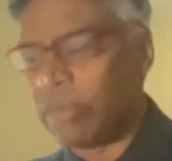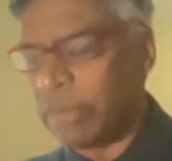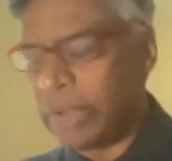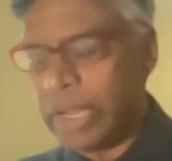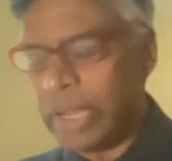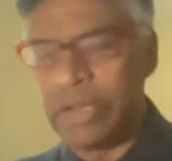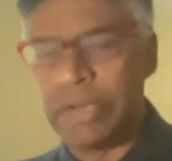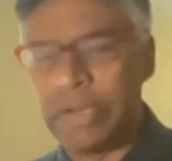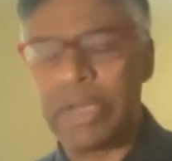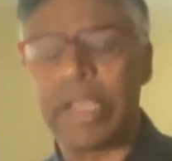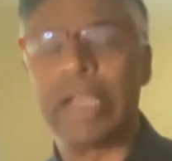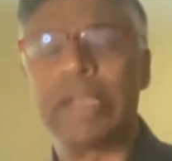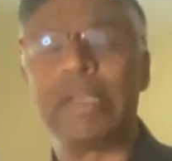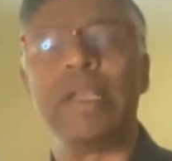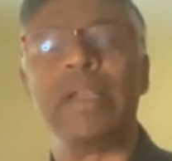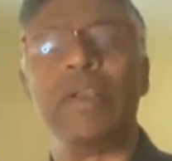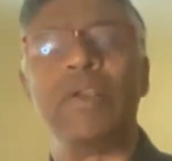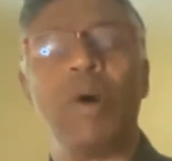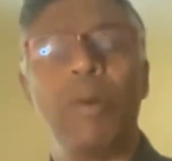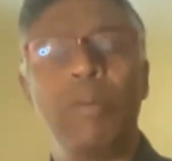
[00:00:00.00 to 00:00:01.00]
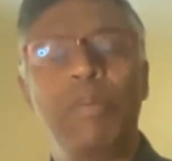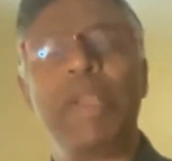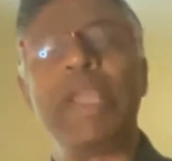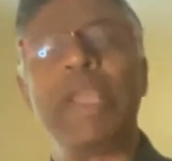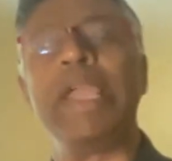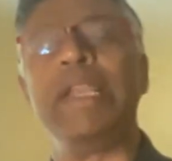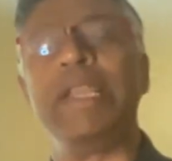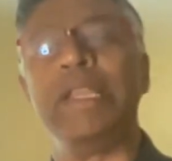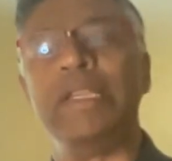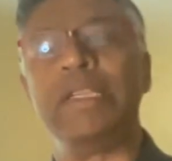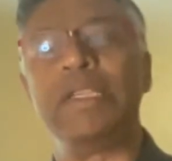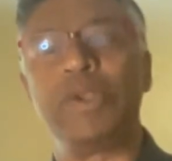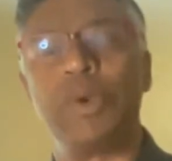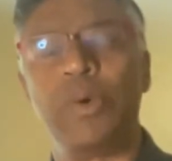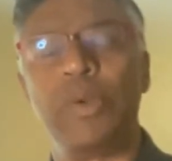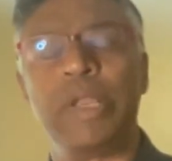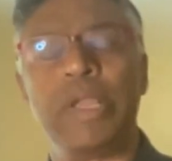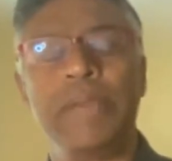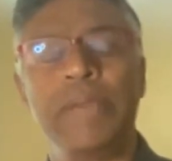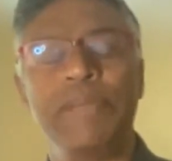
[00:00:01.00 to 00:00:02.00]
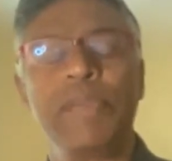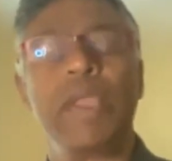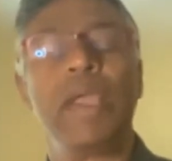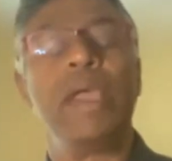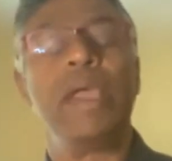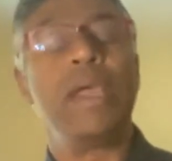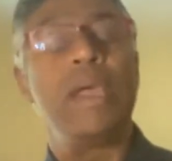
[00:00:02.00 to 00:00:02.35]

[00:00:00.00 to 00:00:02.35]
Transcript: intricate and complicated story.